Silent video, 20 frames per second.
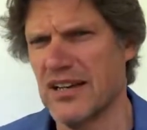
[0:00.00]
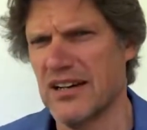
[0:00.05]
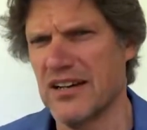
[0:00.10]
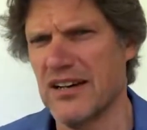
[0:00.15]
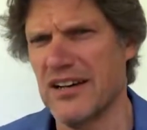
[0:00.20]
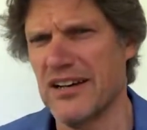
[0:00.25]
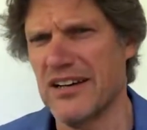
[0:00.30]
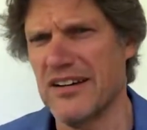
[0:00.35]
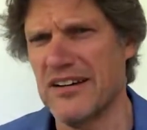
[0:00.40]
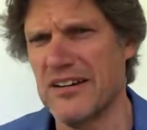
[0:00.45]

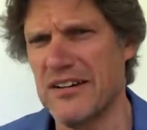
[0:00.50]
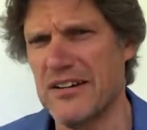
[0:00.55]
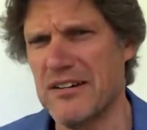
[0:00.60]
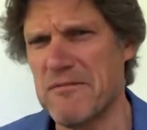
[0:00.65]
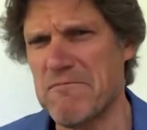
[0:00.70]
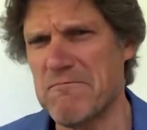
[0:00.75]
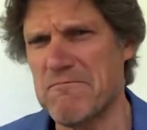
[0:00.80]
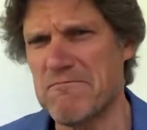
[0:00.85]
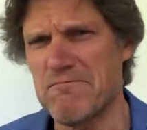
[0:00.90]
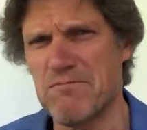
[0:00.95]

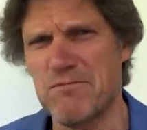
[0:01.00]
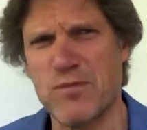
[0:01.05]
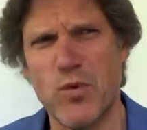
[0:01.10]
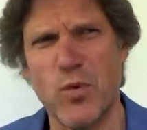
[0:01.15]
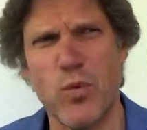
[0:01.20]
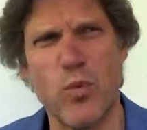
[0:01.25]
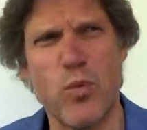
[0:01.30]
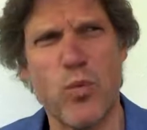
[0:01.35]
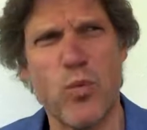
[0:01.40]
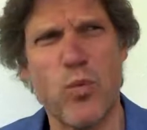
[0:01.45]

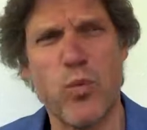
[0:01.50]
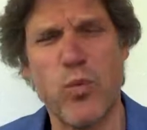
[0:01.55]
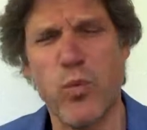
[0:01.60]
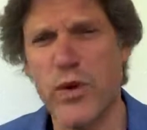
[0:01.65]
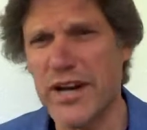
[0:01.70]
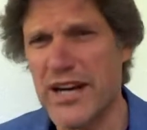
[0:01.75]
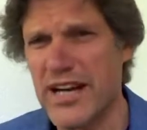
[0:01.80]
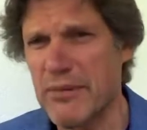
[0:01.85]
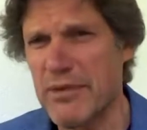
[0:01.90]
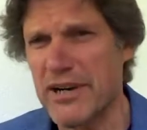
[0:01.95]

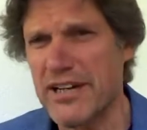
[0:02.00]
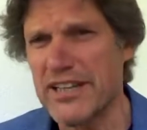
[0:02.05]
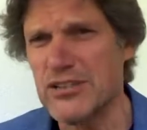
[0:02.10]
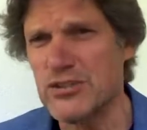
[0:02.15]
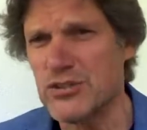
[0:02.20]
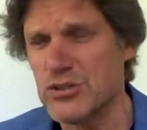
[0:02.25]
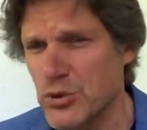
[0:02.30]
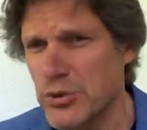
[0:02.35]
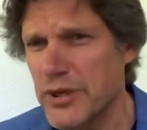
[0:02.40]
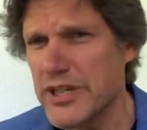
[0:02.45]
what am I
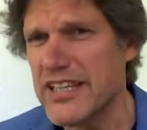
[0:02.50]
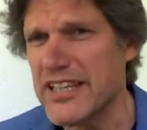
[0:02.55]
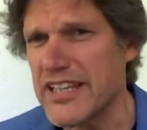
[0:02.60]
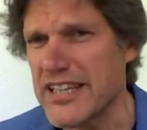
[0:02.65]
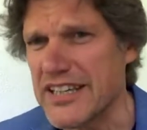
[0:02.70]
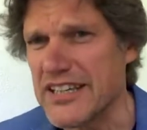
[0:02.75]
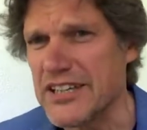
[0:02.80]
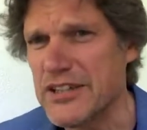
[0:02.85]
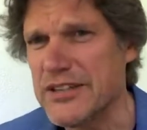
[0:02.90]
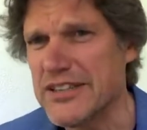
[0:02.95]
doing
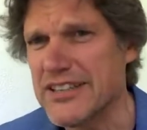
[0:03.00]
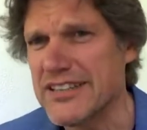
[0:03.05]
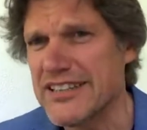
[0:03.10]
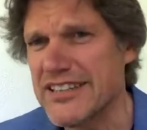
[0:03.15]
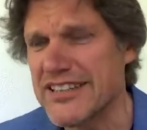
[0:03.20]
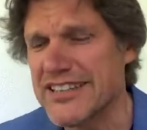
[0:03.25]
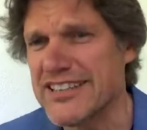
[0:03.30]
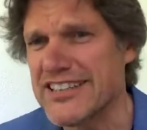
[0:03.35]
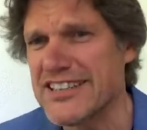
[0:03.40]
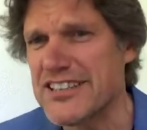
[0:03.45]
here
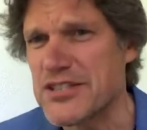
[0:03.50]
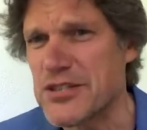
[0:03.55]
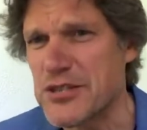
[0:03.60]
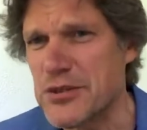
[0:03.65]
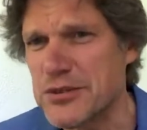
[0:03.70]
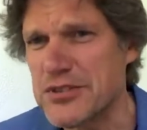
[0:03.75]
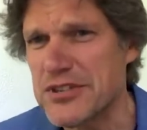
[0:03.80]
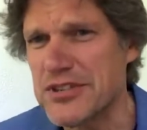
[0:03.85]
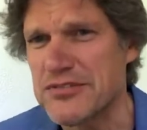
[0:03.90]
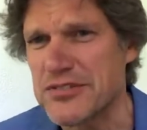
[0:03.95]
in this
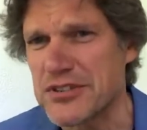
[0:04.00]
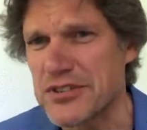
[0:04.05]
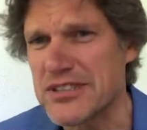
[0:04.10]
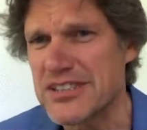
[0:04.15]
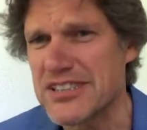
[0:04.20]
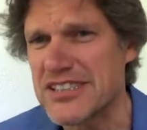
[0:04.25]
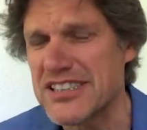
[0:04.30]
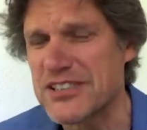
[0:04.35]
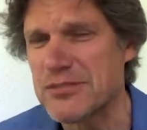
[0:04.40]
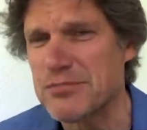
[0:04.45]
universe,
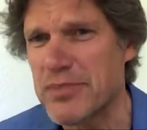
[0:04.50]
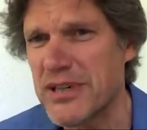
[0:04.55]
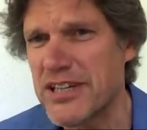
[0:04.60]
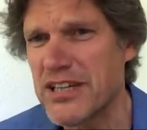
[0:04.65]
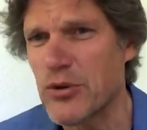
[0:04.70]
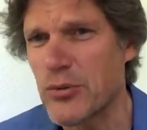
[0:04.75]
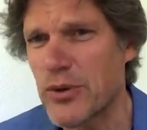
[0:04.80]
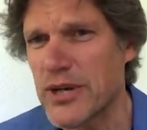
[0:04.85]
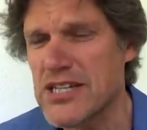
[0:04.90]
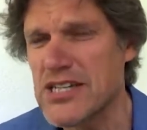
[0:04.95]
these
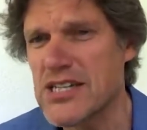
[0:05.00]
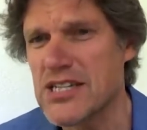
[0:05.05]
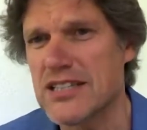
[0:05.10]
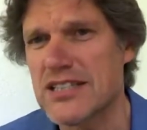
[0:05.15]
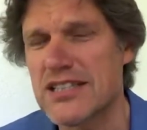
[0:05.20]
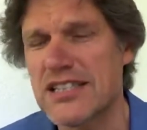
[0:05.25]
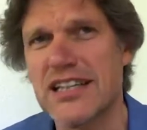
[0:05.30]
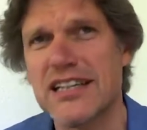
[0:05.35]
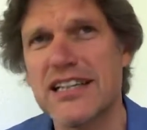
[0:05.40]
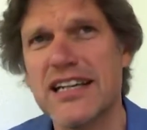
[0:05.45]
big
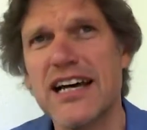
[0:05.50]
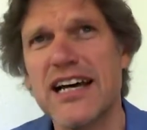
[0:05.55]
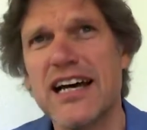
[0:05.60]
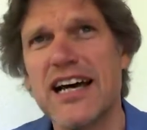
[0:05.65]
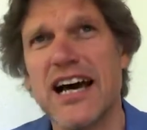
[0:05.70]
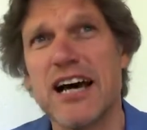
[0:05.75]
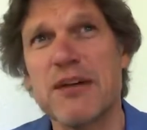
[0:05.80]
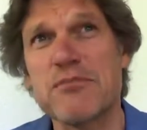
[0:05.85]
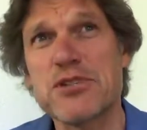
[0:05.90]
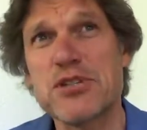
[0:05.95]
questions, and
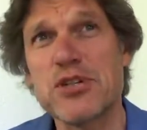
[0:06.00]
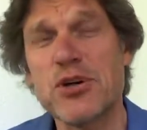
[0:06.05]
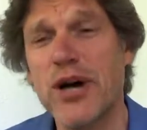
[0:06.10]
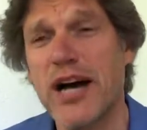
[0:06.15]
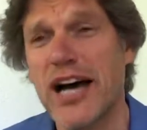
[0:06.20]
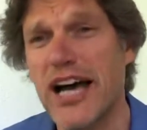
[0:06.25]
I'm so